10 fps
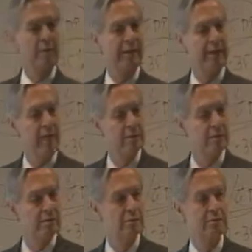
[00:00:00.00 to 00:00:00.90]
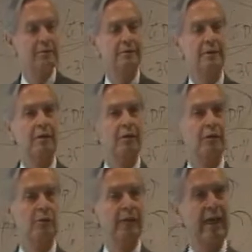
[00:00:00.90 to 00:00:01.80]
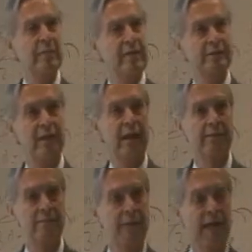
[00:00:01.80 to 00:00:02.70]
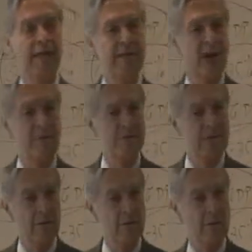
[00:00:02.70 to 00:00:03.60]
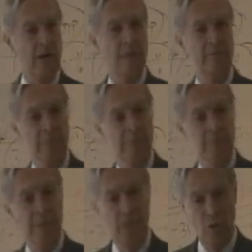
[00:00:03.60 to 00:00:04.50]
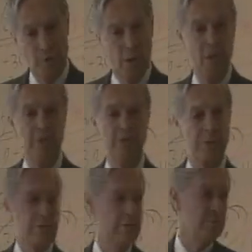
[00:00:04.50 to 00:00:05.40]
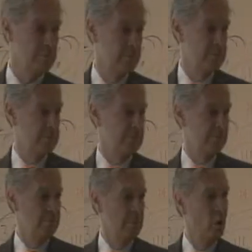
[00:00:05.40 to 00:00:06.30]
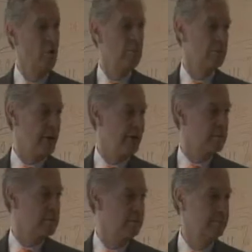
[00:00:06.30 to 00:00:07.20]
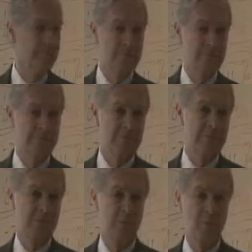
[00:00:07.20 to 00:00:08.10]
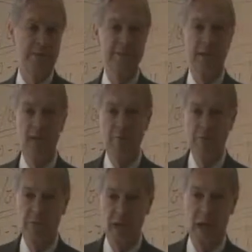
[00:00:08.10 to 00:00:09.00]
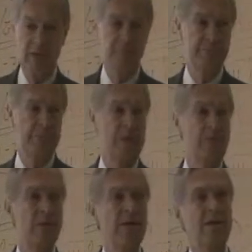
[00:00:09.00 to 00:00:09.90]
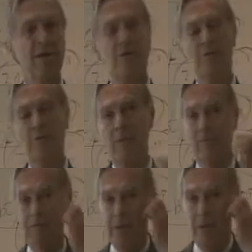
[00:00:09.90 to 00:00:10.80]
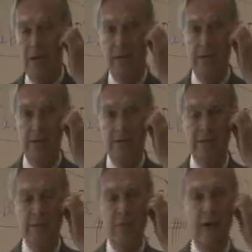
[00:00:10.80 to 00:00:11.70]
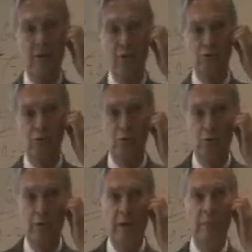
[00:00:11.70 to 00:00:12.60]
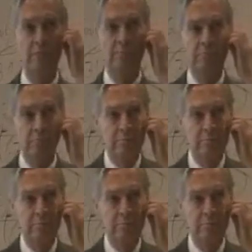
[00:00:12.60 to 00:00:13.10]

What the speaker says: you mean by that? Well, that means that 99% of the time, he's going to be honest with you. Oh, great. What's the name of the guy? Well, I don't remember very clearly. It's this guy who used to win